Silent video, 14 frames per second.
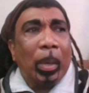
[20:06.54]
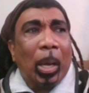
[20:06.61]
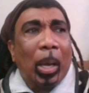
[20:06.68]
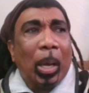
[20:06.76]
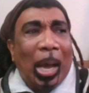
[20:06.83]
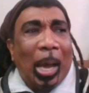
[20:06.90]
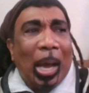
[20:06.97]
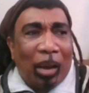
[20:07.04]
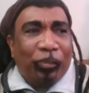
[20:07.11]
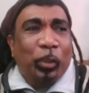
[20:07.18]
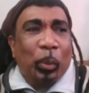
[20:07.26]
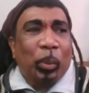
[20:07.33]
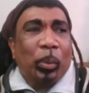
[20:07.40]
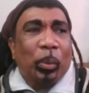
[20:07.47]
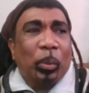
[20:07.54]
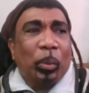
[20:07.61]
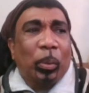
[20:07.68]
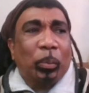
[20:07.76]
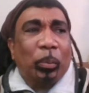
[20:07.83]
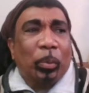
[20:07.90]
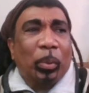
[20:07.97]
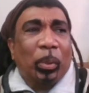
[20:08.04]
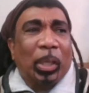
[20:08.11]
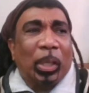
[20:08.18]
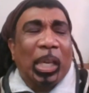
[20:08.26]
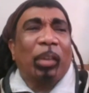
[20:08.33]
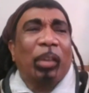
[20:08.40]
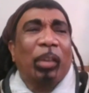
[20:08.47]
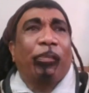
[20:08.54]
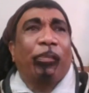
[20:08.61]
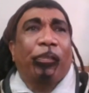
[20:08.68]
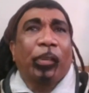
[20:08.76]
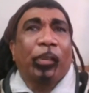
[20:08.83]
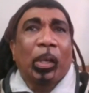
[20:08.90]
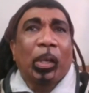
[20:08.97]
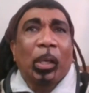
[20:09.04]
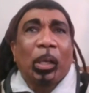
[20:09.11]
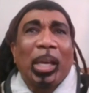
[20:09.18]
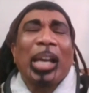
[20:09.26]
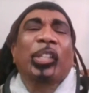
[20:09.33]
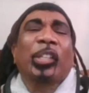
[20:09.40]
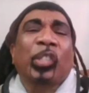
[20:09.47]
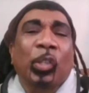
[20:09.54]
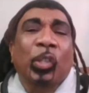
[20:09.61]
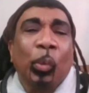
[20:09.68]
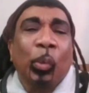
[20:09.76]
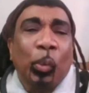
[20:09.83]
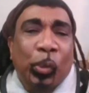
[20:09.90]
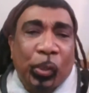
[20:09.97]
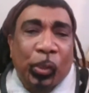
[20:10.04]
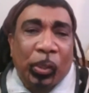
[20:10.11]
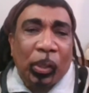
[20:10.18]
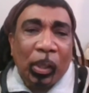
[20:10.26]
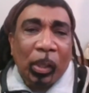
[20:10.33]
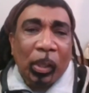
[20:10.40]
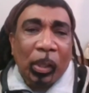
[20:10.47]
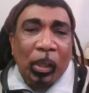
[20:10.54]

have to give excuse